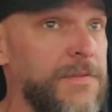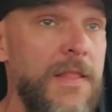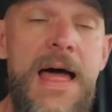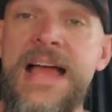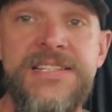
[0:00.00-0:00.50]

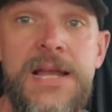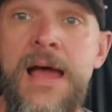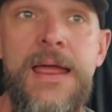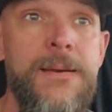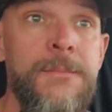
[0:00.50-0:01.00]
Last
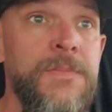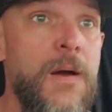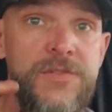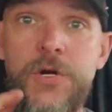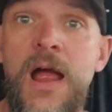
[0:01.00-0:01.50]
night, I
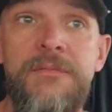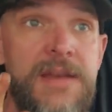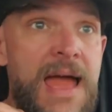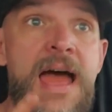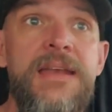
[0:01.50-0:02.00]
was
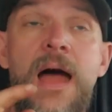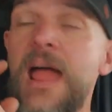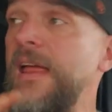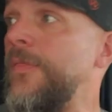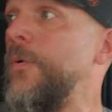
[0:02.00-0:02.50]
driving at
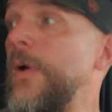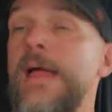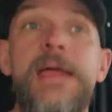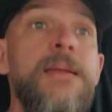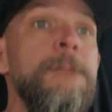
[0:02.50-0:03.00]
night in the
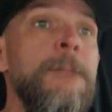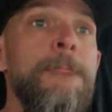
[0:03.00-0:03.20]
rain,